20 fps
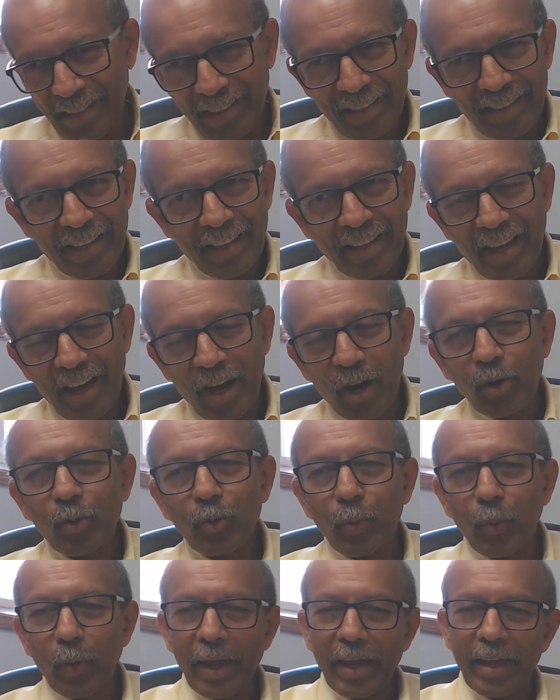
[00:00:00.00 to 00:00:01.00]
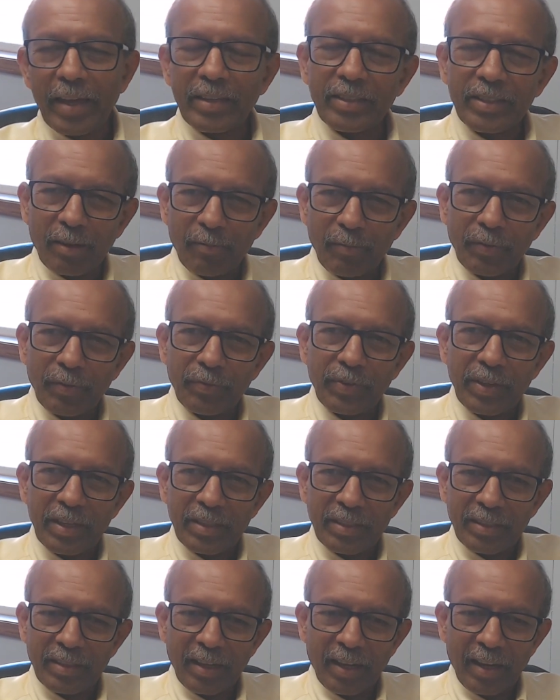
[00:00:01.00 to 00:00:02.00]
outweighs some of these
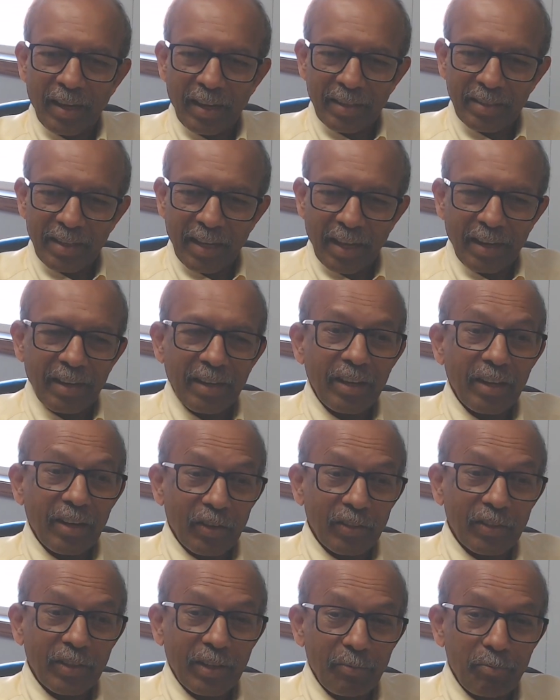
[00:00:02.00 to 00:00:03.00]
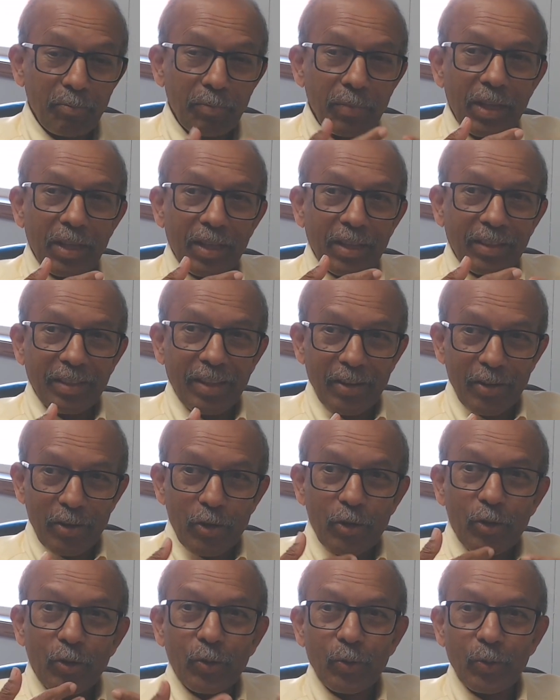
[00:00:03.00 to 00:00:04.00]
things. And the
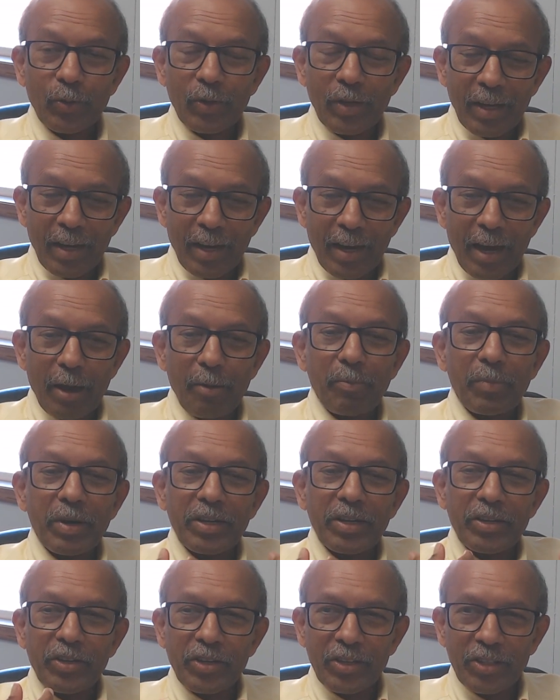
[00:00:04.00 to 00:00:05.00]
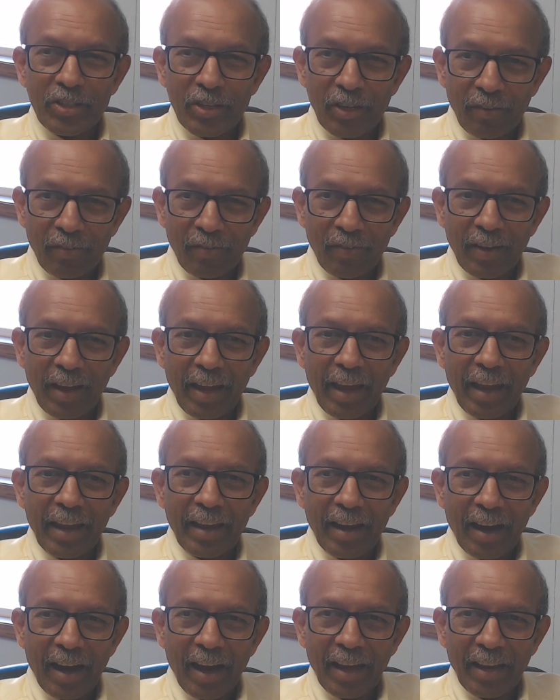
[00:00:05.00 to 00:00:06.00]
new emergence of
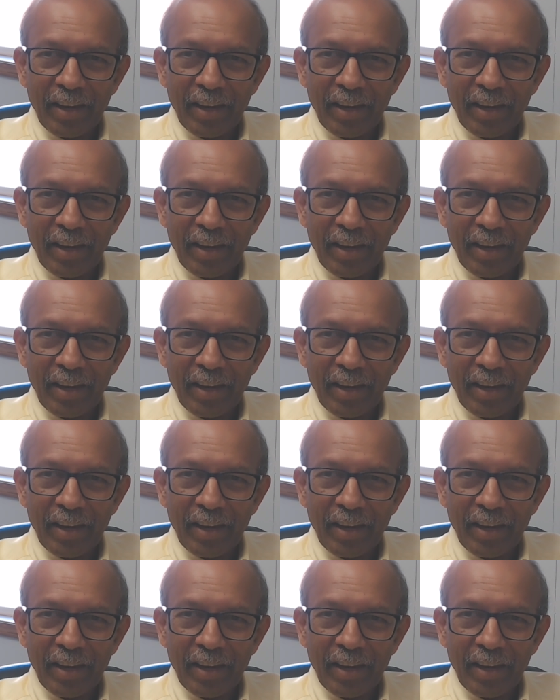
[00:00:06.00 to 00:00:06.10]
AI